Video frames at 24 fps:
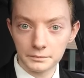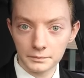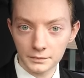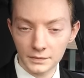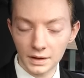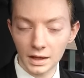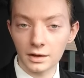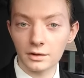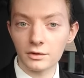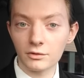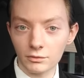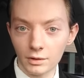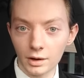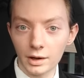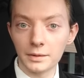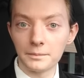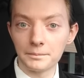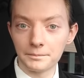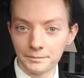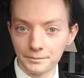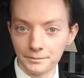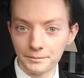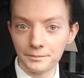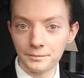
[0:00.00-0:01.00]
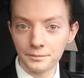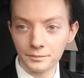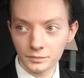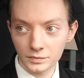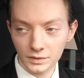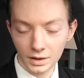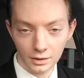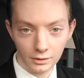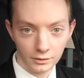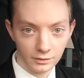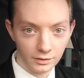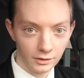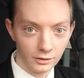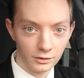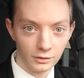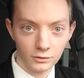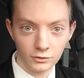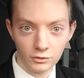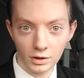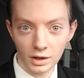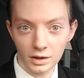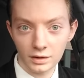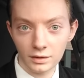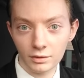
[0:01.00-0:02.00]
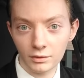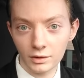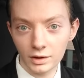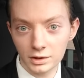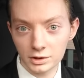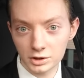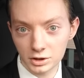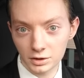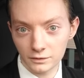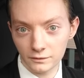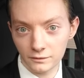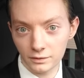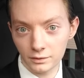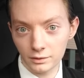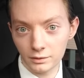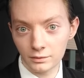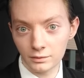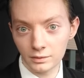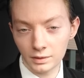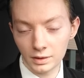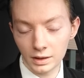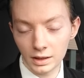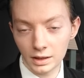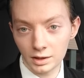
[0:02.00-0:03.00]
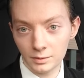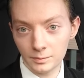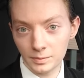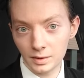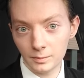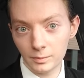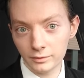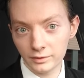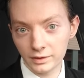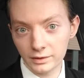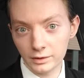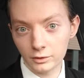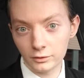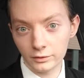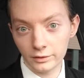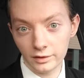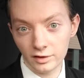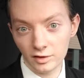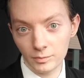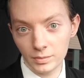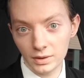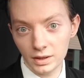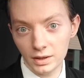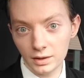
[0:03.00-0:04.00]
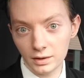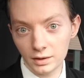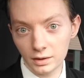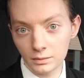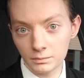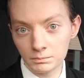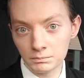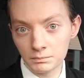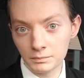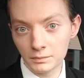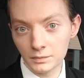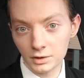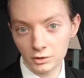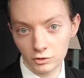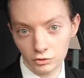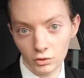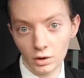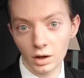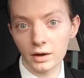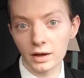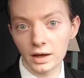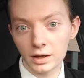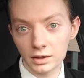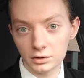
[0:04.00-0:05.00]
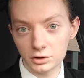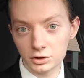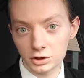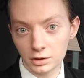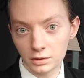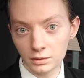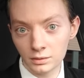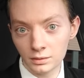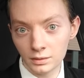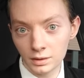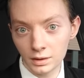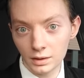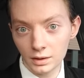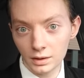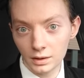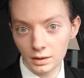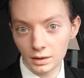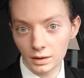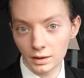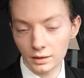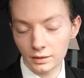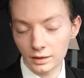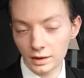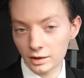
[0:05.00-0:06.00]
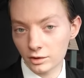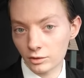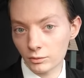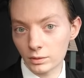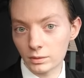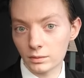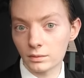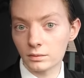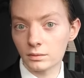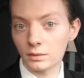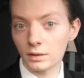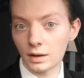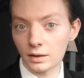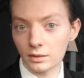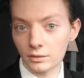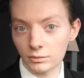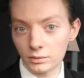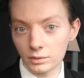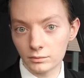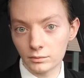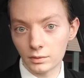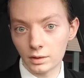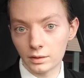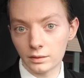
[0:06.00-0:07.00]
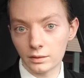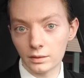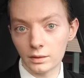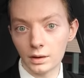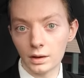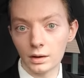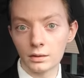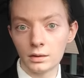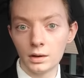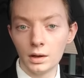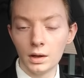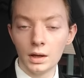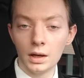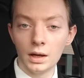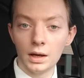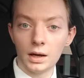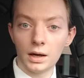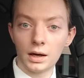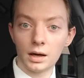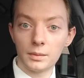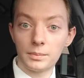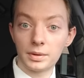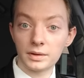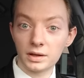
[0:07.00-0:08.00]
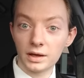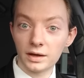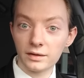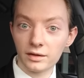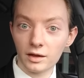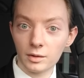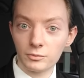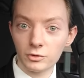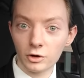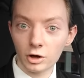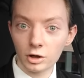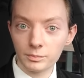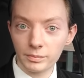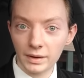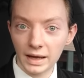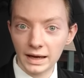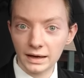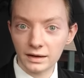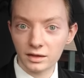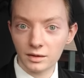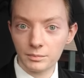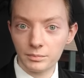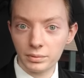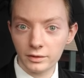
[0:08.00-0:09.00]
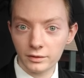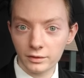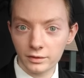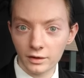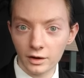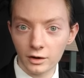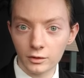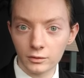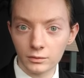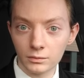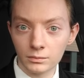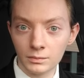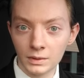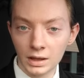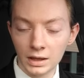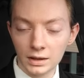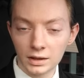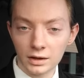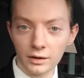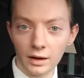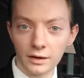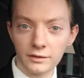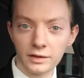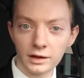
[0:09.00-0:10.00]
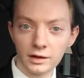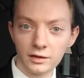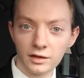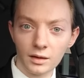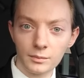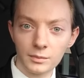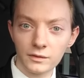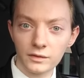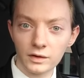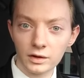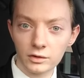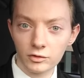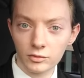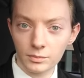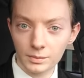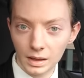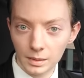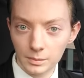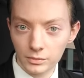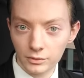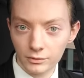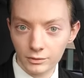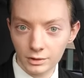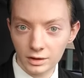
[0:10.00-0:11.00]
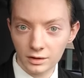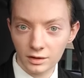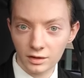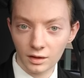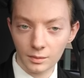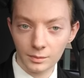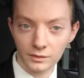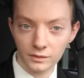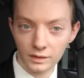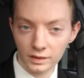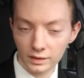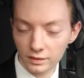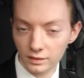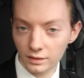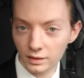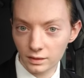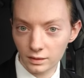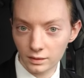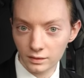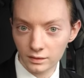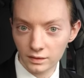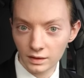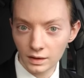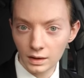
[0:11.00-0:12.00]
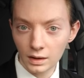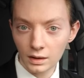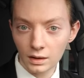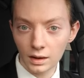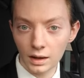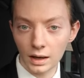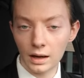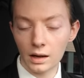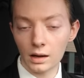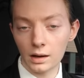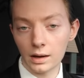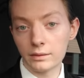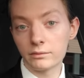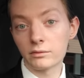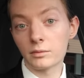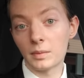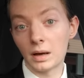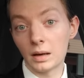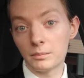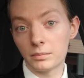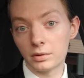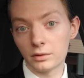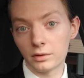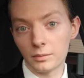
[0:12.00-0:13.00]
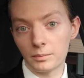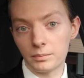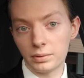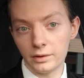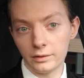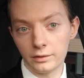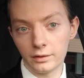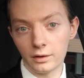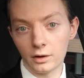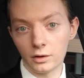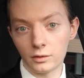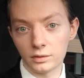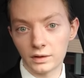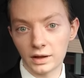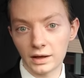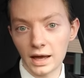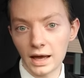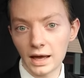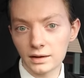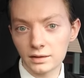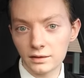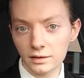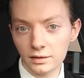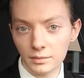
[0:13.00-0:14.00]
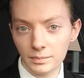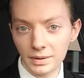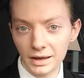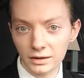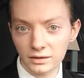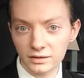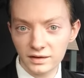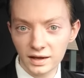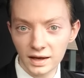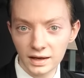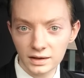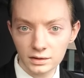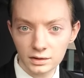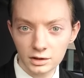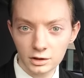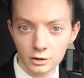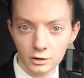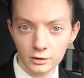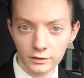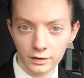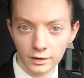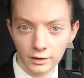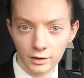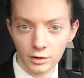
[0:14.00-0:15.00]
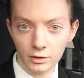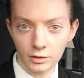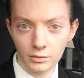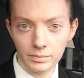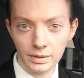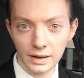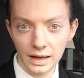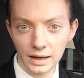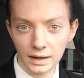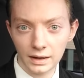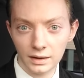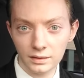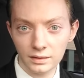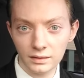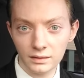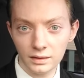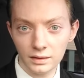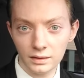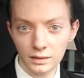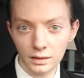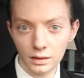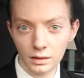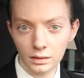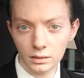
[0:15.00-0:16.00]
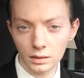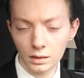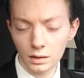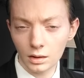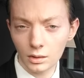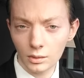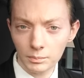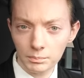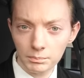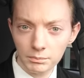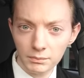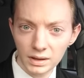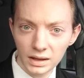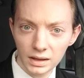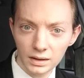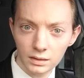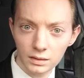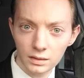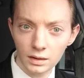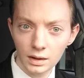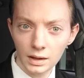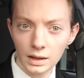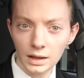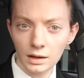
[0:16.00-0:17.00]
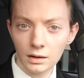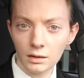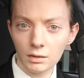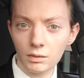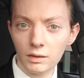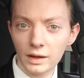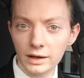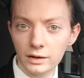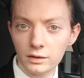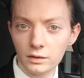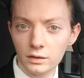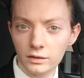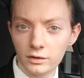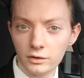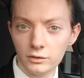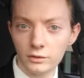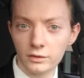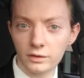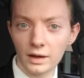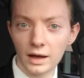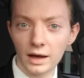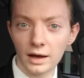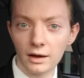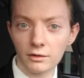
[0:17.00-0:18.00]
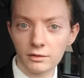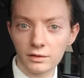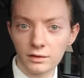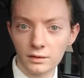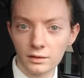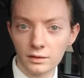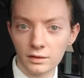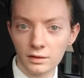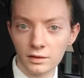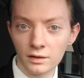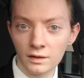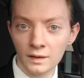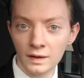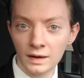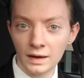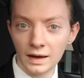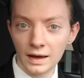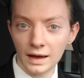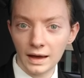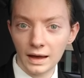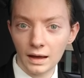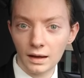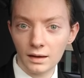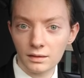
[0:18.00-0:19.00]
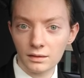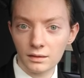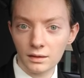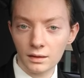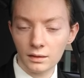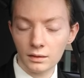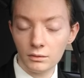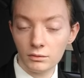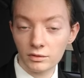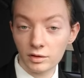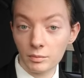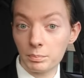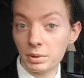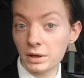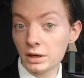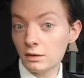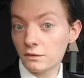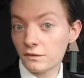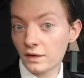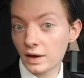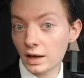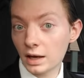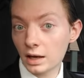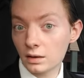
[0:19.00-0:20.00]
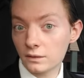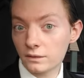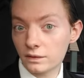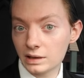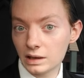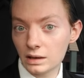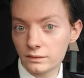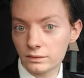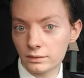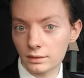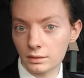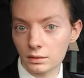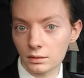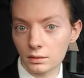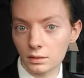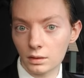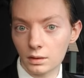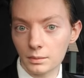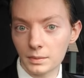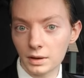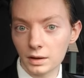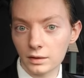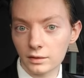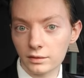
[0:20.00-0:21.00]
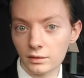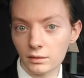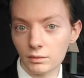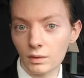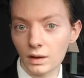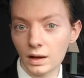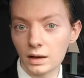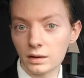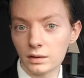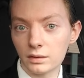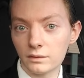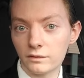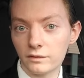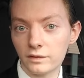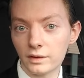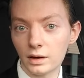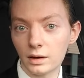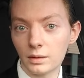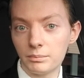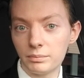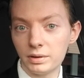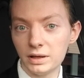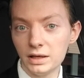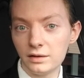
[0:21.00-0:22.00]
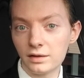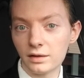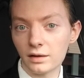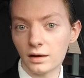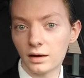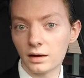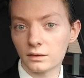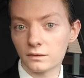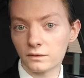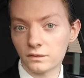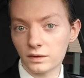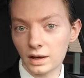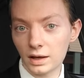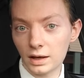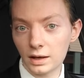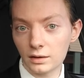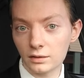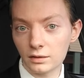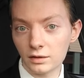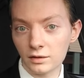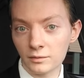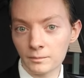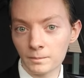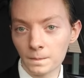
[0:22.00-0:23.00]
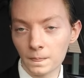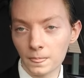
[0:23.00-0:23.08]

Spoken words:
That's right. That was a translation for any people that only speak in truck engine. That's what it was there. But yes, they brought back the pizzone. And I think some of us remember it, some of us didn't. I remember the pizzone. They had this about 10 years ago, back in the, mid-late 2000s. And it was a big fan favorite amongst a lot of Pizza Hut fans.